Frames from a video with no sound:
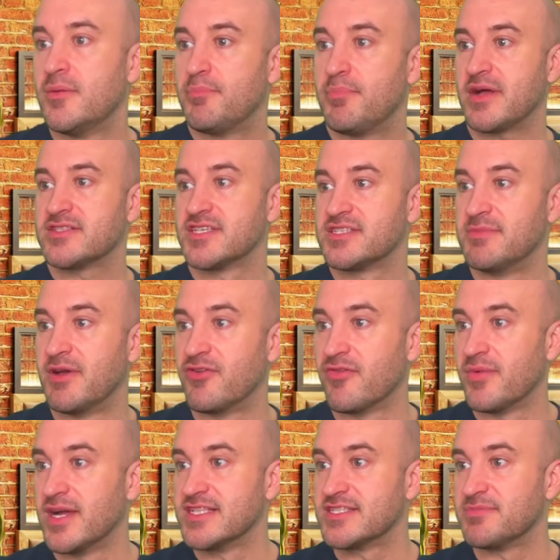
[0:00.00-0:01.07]
Butter smell
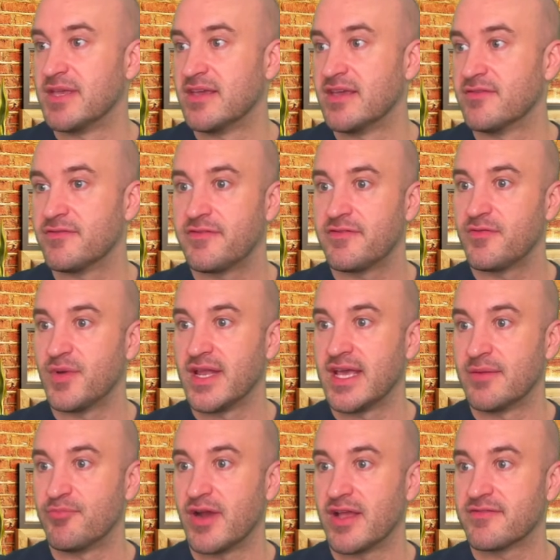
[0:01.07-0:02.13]
reminds me of when I
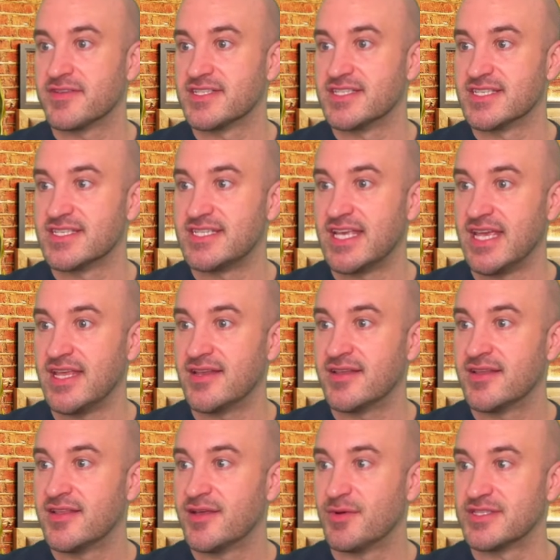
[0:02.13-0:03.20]
had breakfast as a
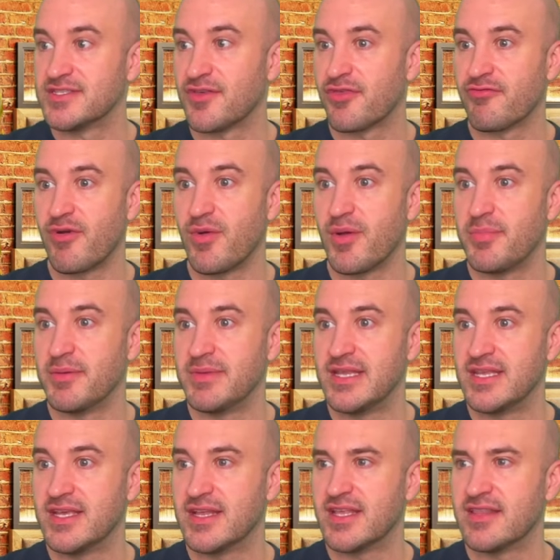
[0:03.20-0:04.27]
teen. I went to throw up
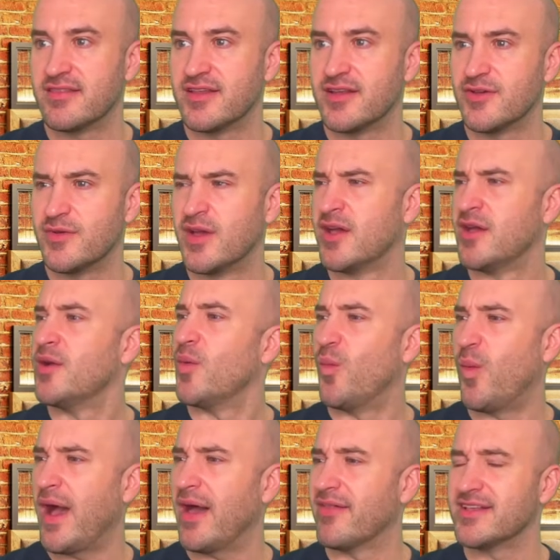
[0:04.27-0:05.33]
immediately in the loo.
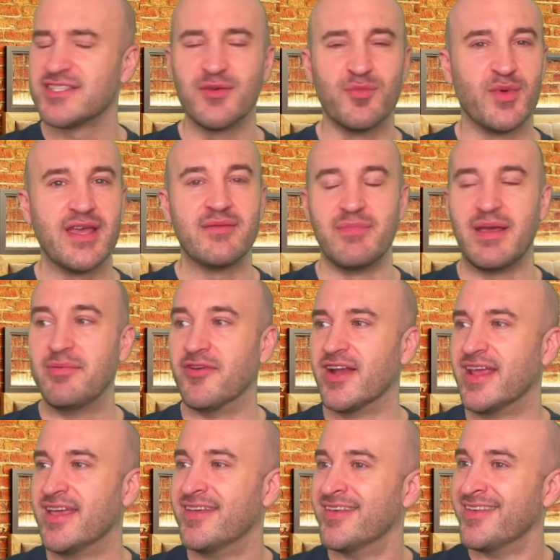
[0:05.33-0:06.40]
Wow, that's a weird
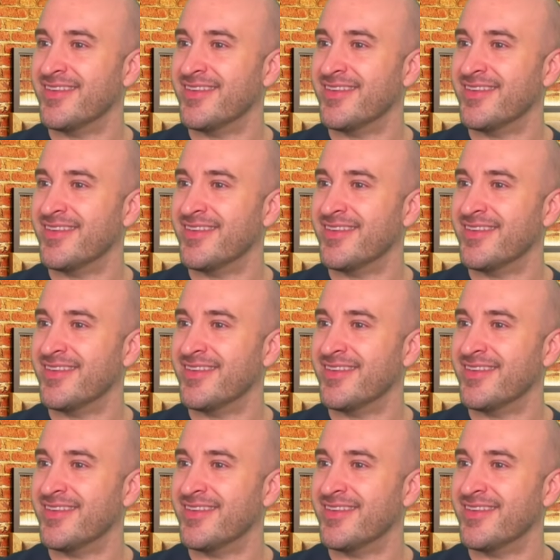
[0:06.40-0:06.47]
memory.